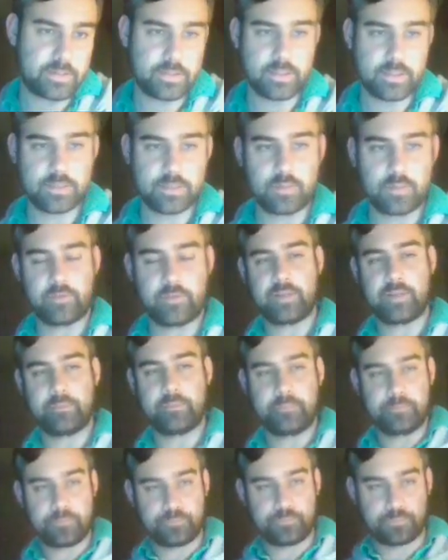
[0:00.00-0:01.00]
Let's go for that.
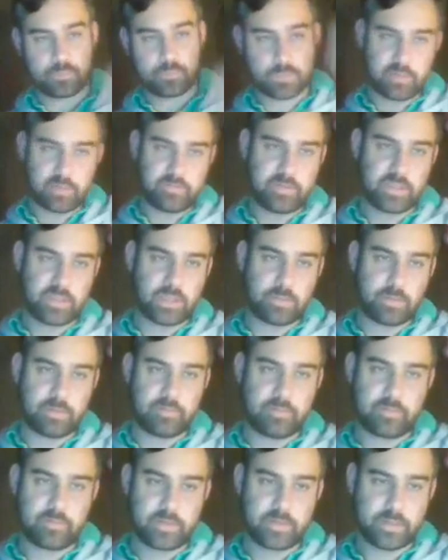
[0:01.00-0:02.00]
I think that'll be
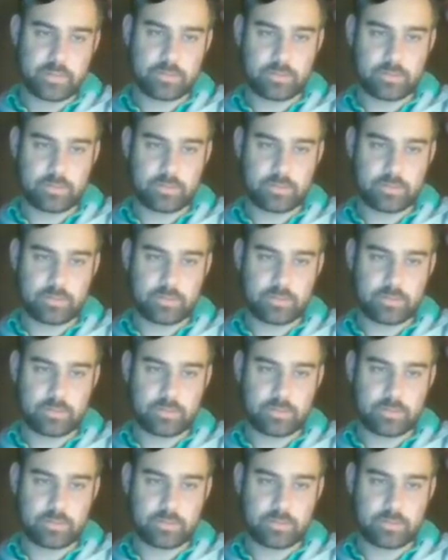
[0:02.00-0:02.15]
fine.